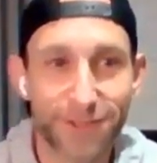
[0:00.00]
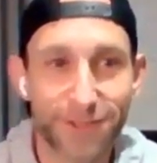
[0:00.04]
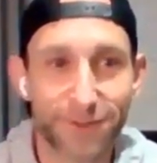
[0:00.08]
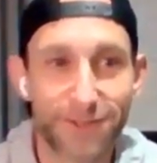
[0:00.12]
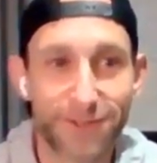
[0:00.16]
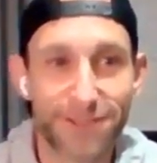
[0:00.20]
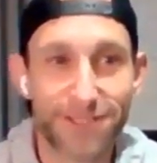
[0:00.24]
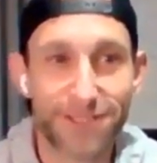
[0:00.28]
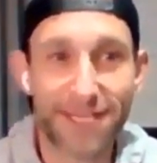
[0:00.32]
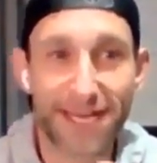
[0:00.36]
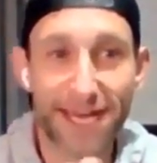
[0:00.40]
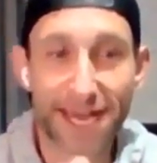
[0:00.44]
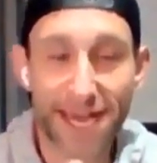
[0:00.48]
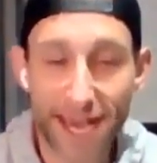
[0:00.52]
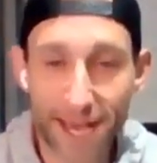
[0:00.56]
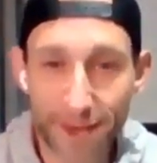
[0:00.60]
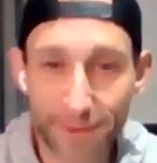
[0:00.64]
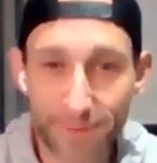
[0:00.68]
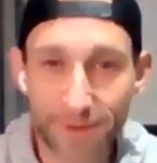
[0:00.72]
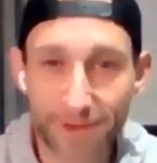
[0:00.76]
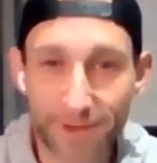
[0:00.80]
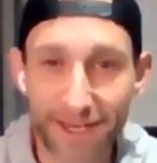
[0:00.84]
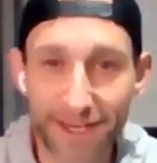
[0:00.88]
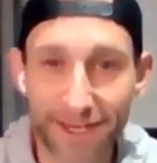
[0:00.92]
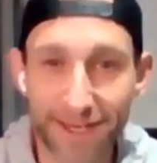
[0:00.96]
So
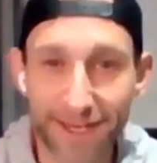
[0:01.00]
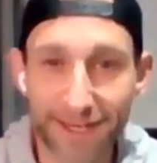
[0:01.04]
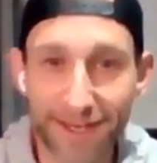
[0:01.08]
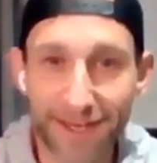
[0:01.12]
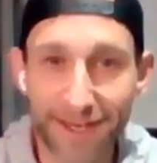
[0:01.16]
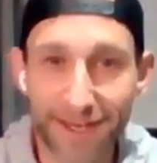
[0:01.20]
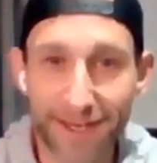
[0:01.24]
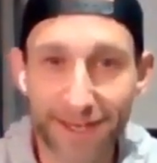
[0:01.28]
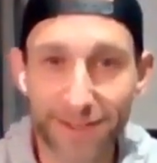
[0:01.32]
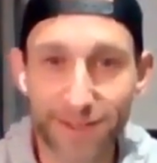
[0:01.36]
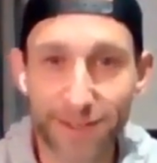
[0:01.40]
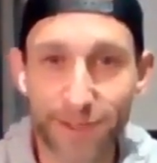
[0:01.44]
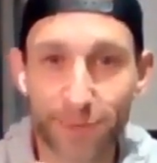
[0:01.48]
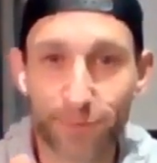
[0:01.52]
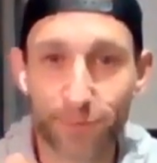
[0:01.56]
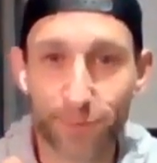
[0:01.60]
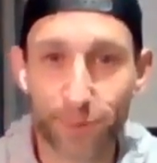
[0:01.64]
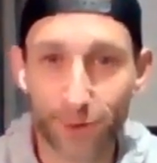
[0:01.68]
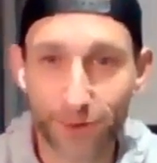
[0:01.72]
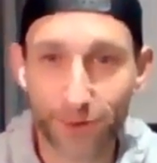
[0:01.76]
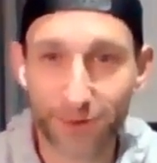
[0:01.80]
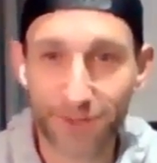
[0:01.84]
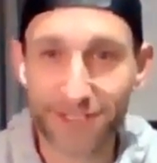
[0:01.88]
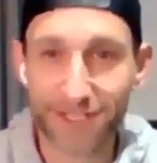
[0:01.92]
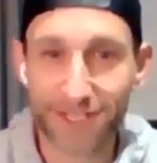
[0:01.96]
Tammy is the
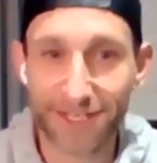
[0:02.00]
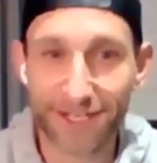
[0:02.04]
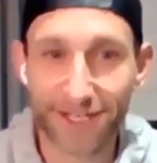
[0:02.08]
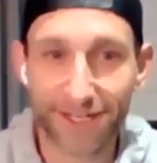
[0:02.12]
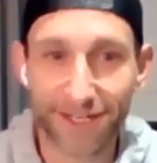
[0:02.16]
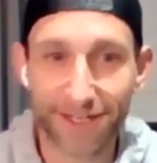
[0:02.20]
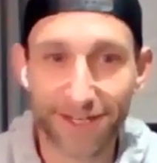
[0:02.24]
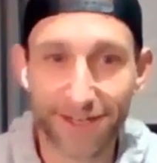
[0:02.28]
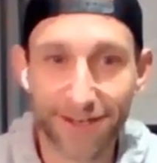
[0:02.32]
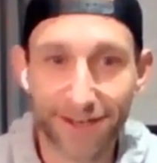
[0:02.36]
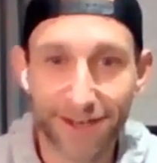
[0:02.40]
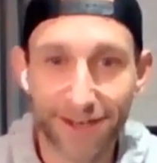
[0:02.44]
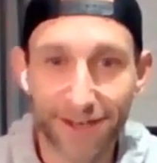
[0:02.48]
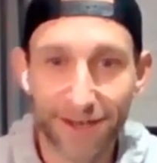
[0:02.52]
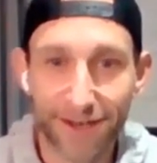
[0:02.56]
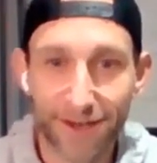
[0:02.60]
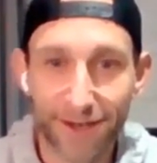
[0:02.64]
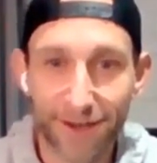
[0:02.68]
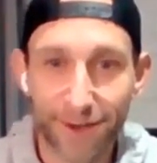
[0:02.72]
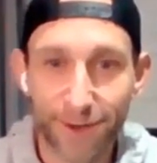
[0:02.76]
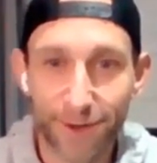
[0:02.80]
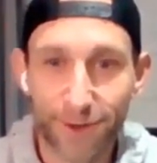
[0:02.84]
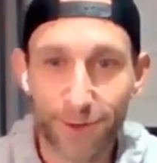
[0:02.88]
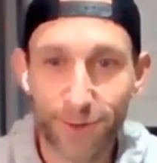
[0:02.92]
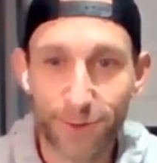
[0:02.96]
person
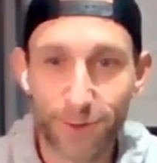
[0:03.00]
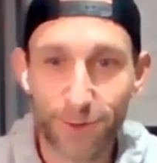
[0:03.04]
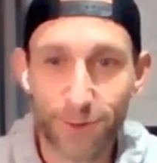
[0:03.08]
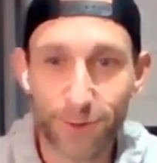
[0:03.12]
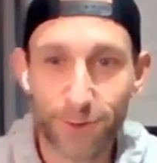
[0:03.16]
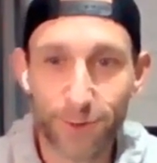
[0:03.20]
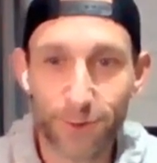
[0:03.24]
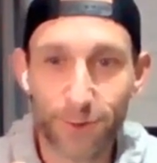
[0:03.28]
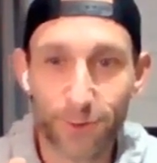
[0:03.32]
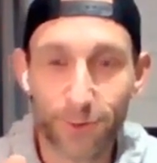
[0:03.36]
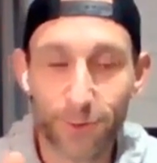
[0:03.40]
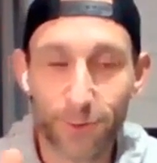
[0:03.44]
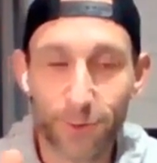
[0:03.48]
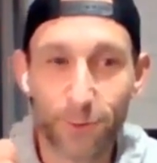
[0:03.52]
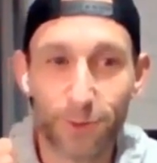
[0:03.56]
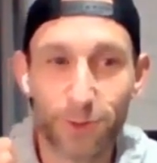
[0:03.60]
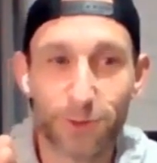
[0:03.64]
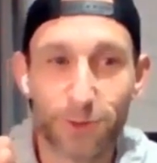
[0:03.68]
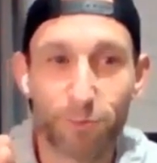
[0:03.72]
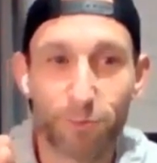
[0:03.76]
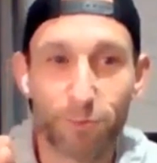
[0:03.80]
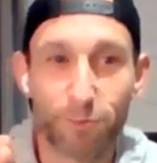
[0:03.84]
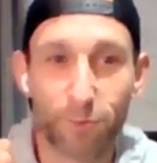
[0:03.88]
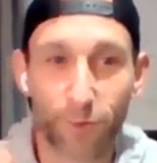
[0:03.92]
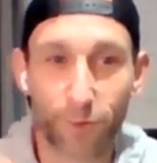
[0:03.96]
who
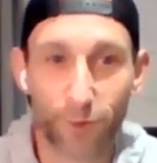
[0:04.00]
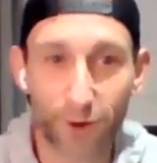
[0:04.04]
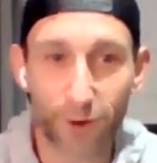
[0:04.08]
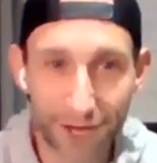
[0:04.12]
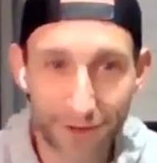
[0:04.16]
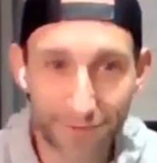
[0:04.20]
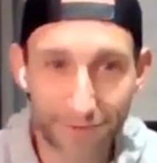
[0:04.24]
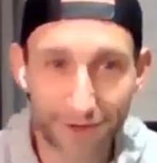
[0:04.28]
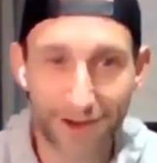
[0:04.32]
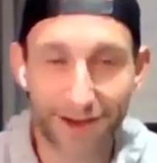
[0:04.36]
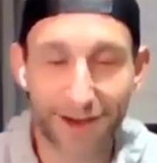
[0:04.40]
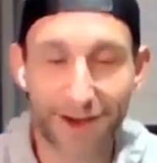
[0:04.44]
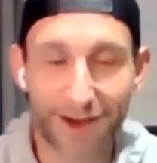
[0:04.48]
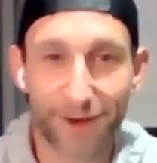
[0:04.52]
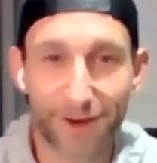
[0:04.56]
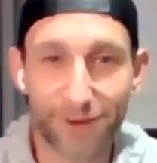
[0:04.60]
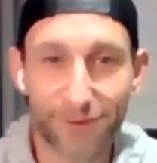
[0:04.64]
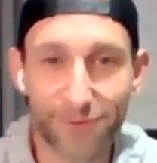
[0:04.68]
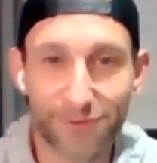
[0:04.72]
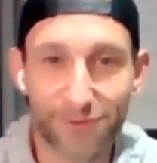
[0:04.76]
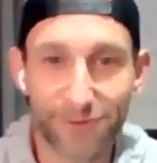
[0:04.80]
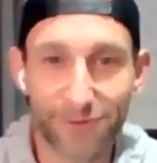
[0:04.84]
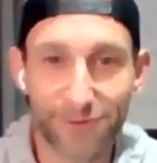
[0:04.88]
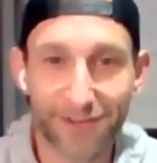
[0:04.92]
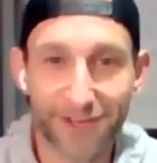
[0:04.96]
was brave
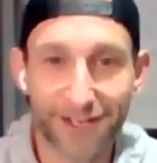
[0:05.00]
enough